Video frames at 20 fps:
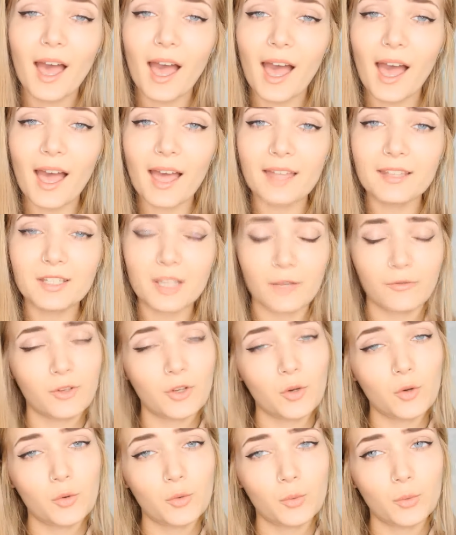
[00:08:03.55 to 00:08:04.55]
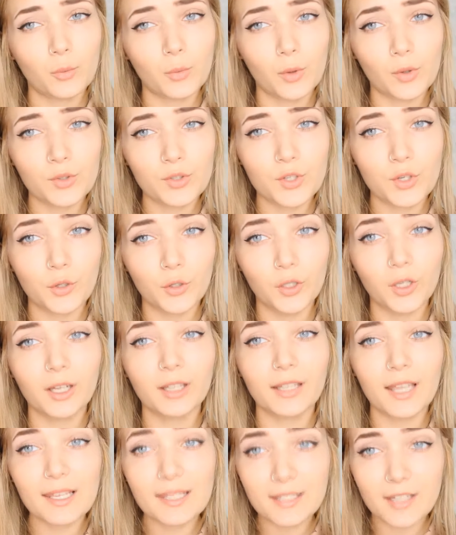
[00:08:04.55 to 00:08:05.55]
and if you want to
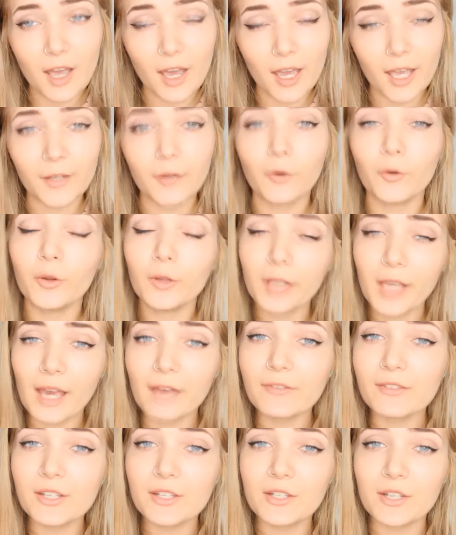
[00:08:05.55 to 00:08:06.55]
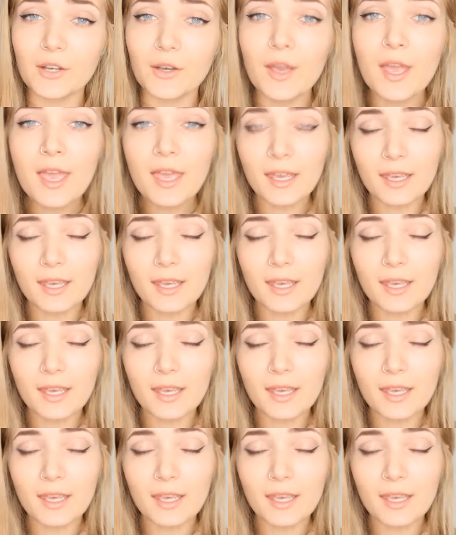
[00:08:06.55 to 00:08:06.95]
look less tired, all you have to do